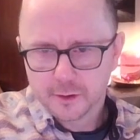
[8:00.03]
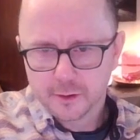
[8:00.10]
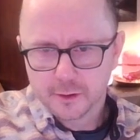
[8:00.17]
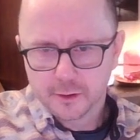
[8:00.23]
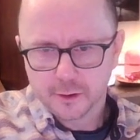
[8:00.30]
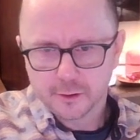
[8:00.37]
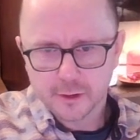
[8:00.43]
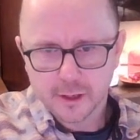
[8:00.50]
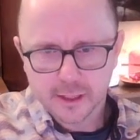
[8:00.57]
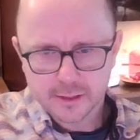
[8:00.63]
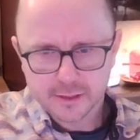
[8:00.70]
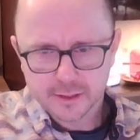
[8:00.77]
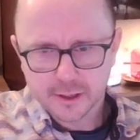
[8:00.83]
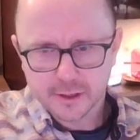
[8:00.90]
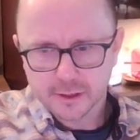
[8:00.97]
All right,
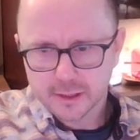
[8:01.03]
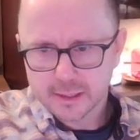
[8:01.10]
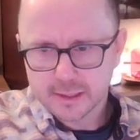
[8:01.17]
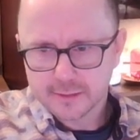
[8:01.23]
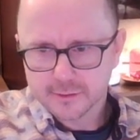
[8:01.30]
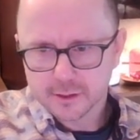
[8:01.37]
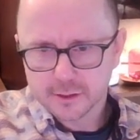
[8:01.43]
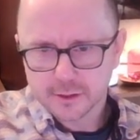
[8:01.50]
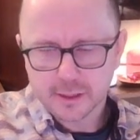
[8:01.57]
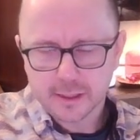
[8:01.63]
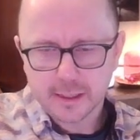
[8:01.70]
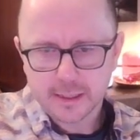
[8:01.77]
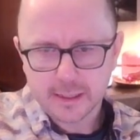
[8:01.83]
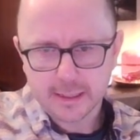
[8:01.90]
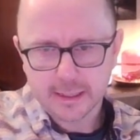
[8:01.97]
so let's have a look.
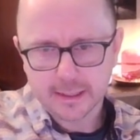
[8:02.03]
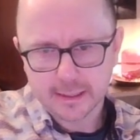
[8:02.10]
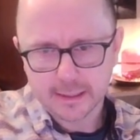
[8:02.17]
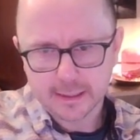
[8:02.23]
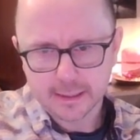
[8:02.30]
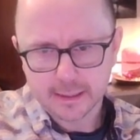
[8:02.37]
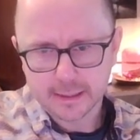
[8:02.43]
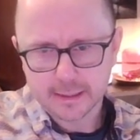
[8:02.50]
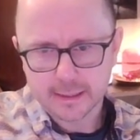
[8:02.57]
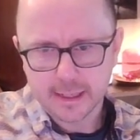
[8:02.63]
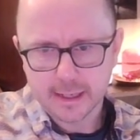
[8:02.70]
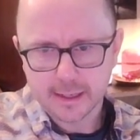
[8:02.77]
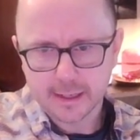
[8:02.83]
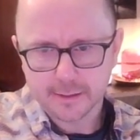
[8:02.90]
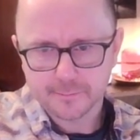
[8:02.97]

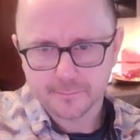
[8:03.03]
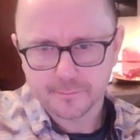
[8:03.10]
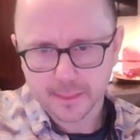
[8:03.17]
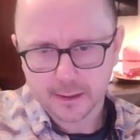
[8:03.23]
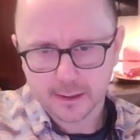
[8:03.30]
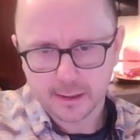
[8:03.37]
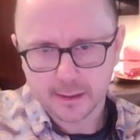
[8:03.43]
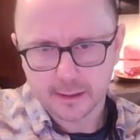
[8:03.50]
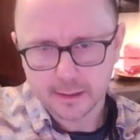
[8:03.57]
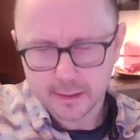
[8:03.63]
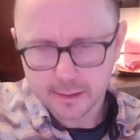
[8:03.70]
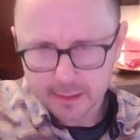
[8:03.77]
Now, in these